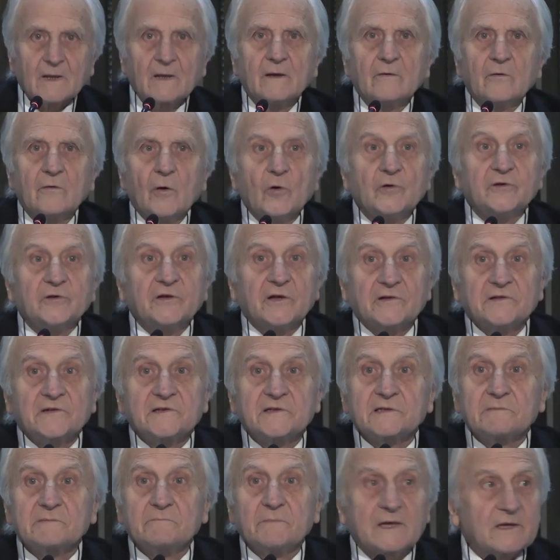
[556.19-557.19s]

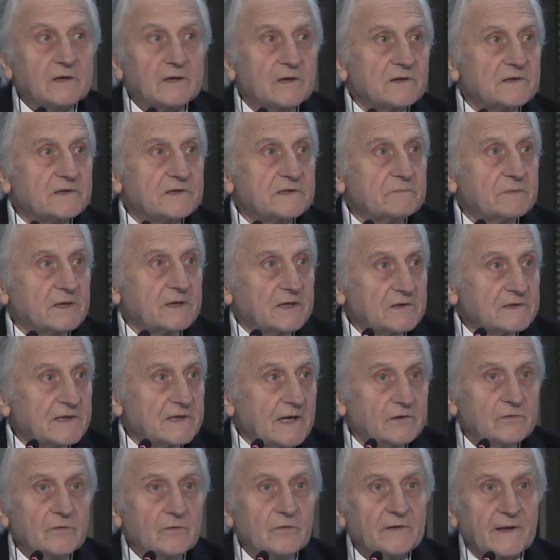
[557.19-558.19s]
audience, because I
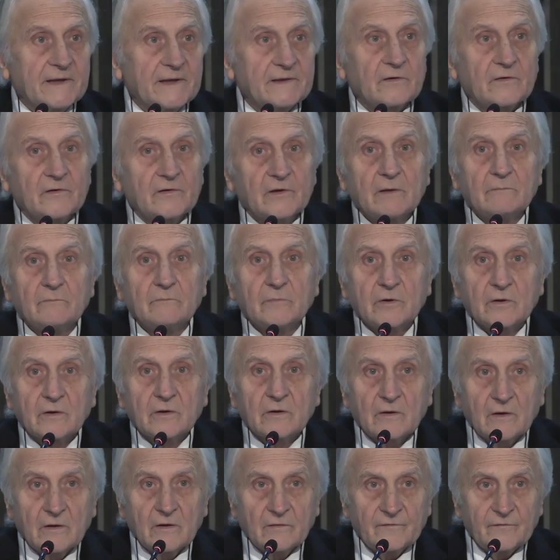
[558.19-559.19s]
know that a number
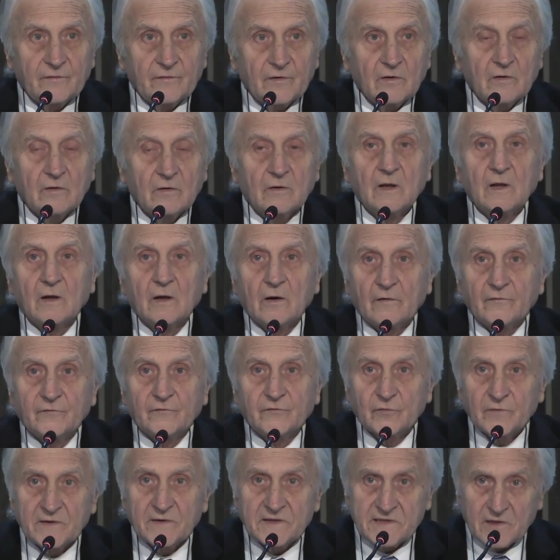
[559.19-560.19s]
of
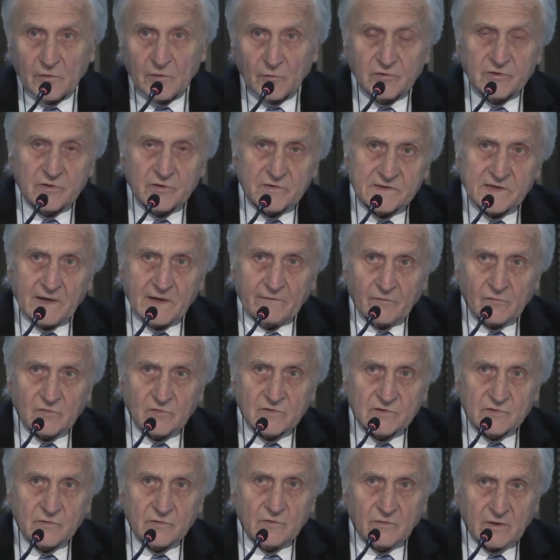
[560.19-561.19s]
you in the audience have
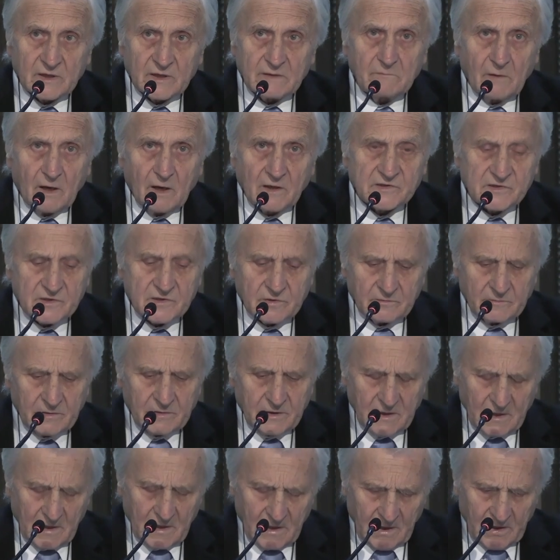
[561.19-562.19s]
also remarks to
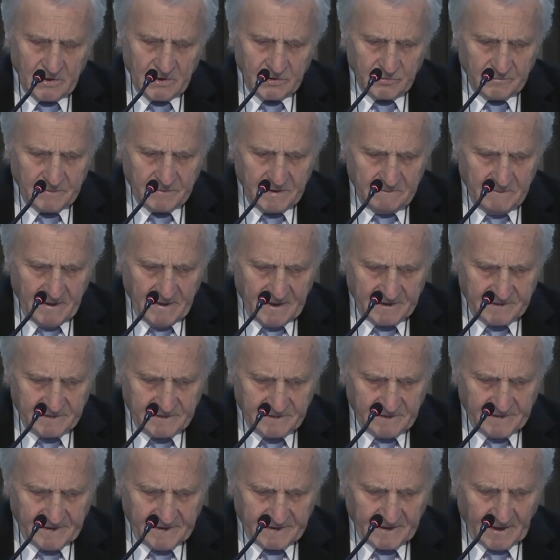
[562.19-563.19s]
be made
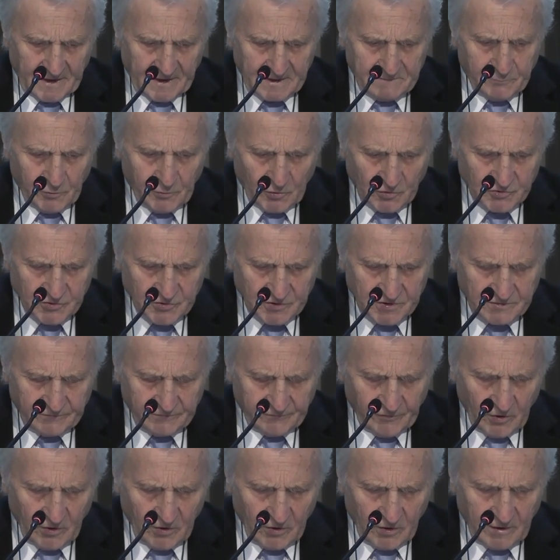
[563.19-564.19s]
that are important
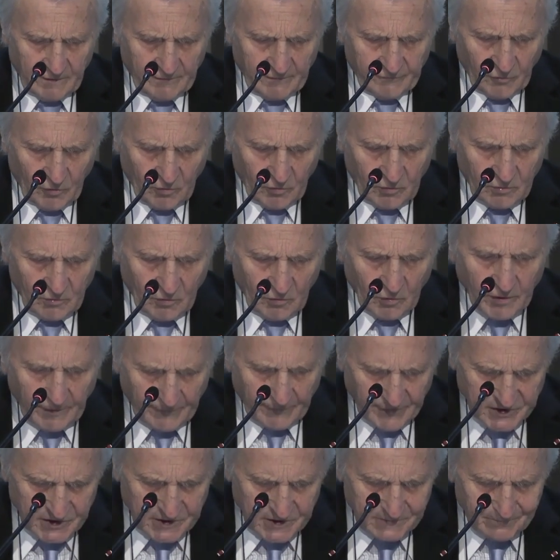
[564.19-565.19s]
for all of
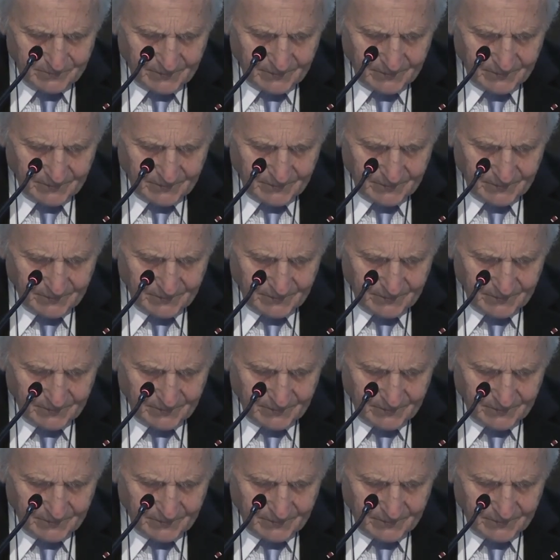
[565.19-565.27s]
us.